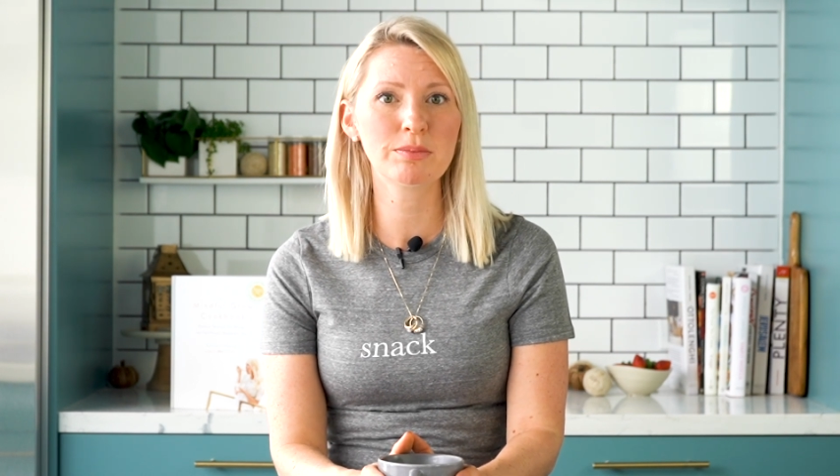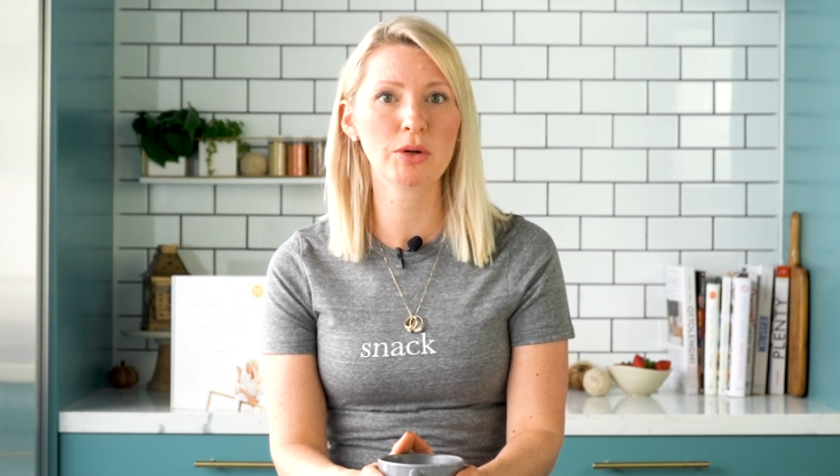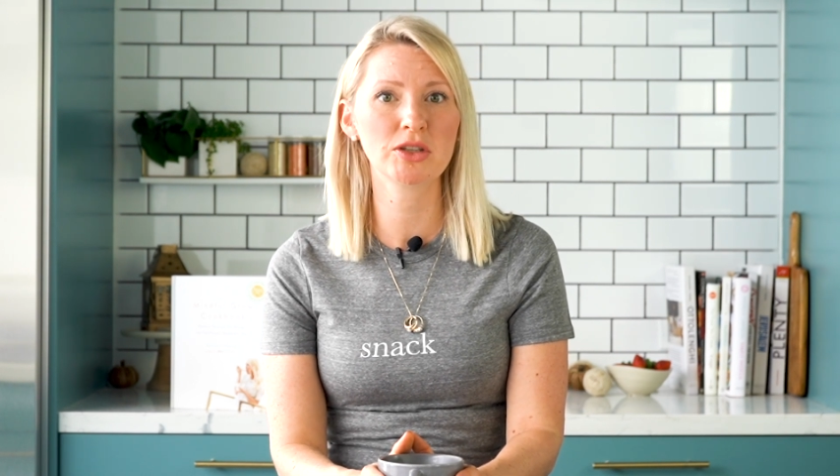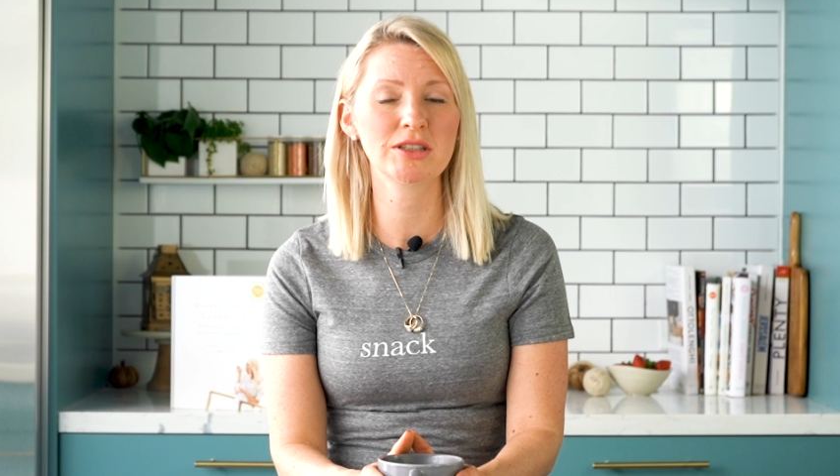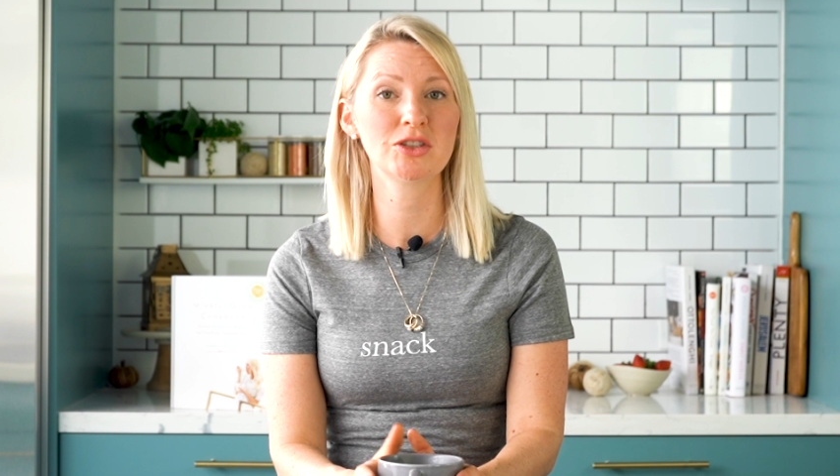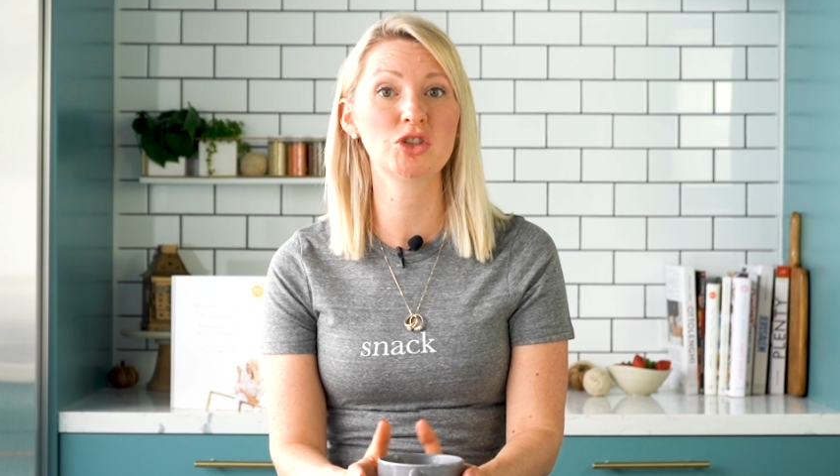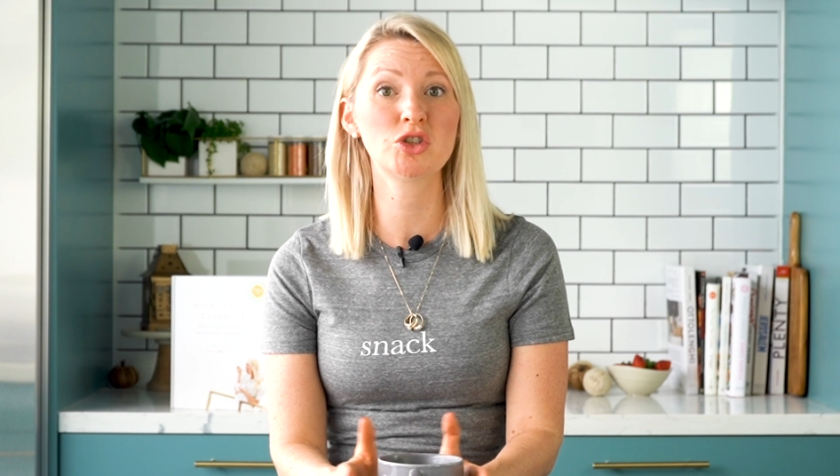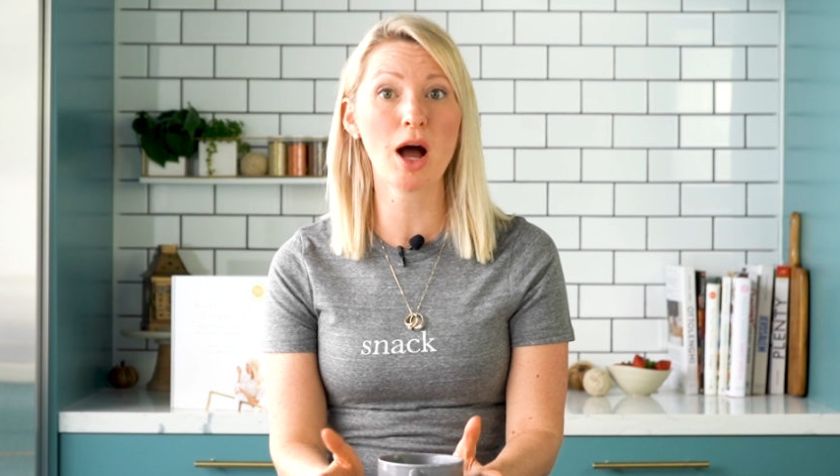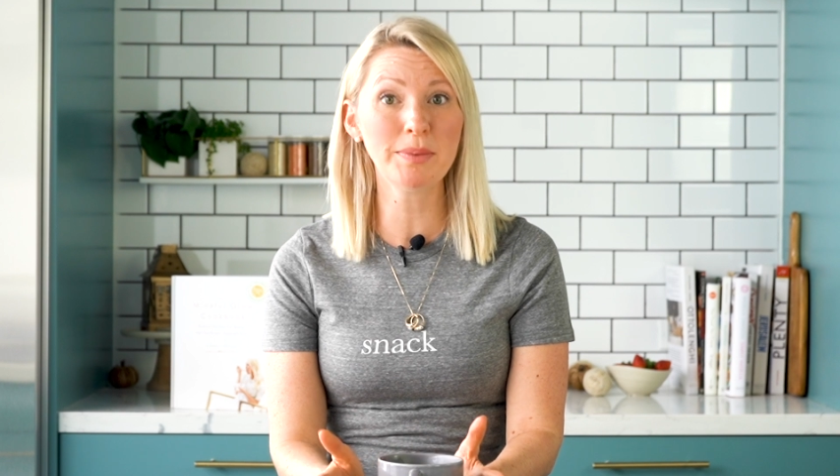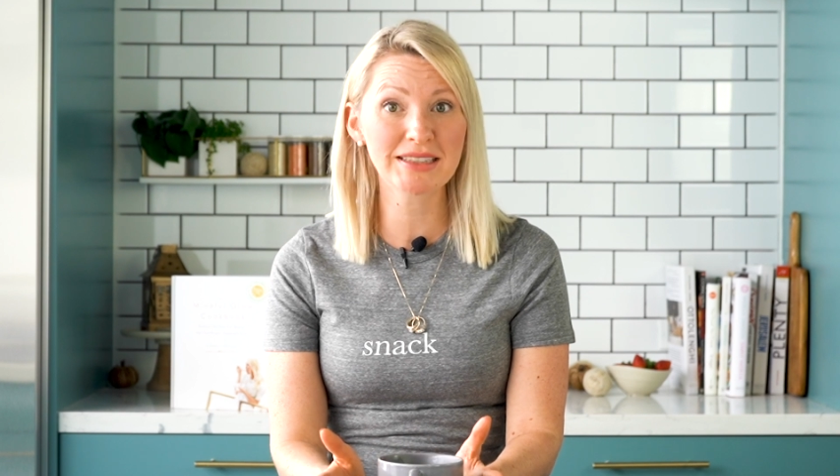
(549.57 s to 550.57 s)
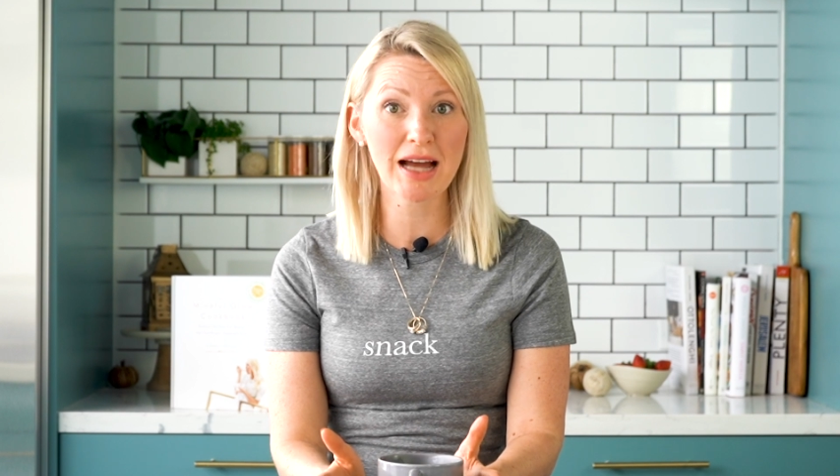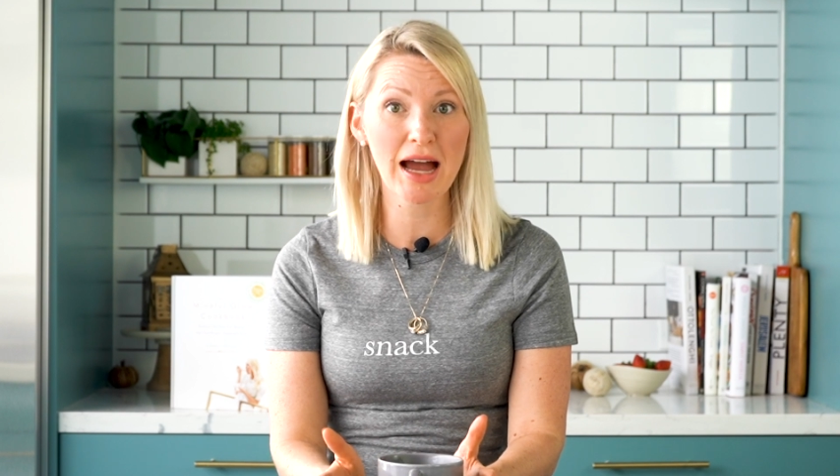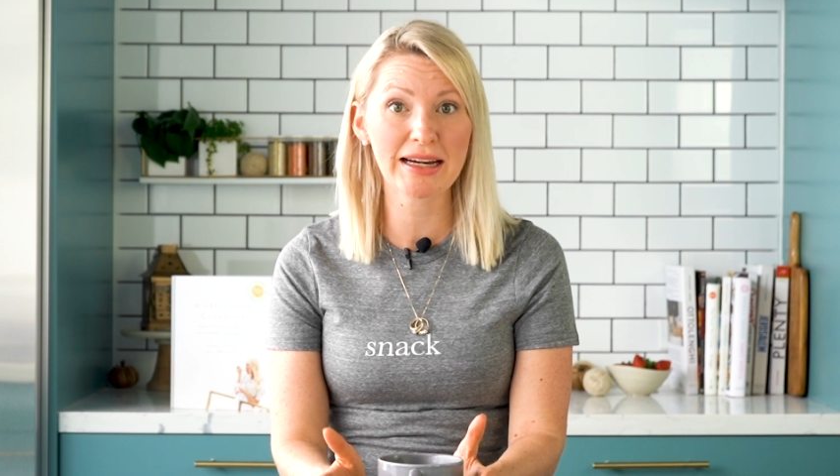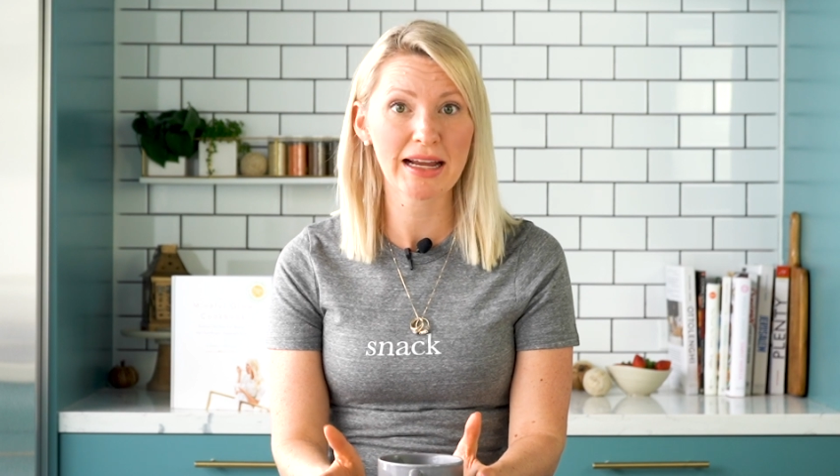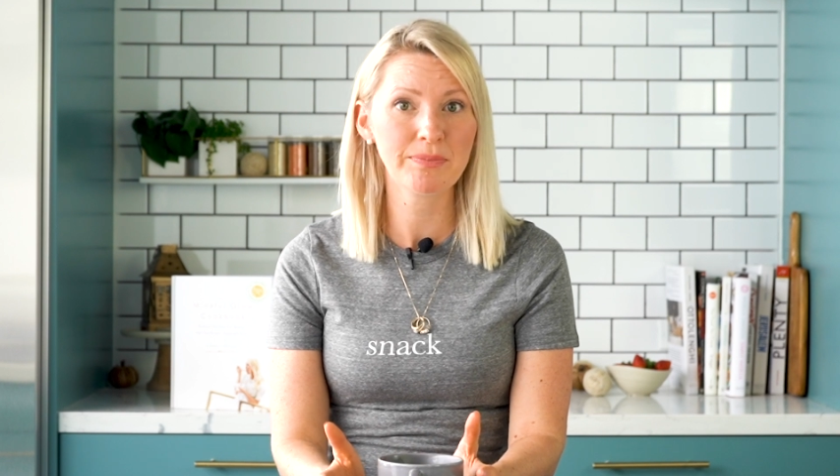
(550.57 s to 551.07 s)
a person stops
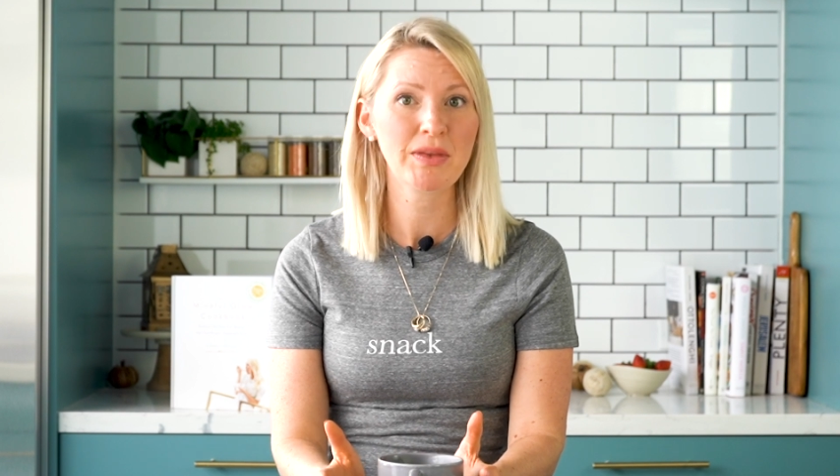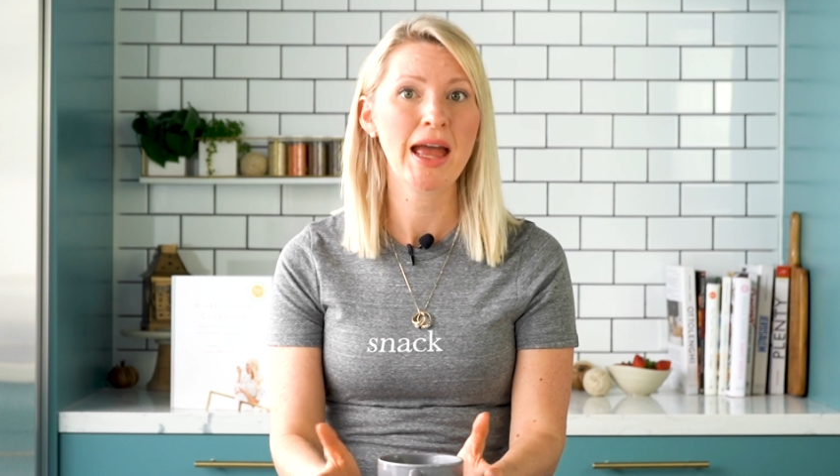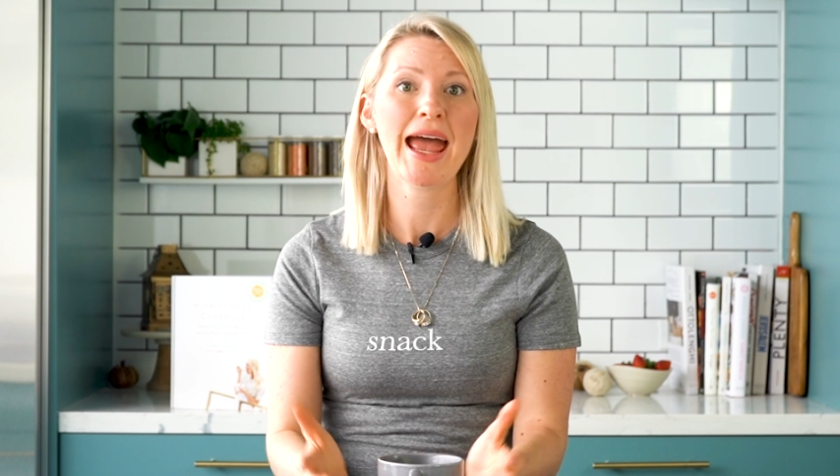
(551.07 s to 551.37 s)
dieting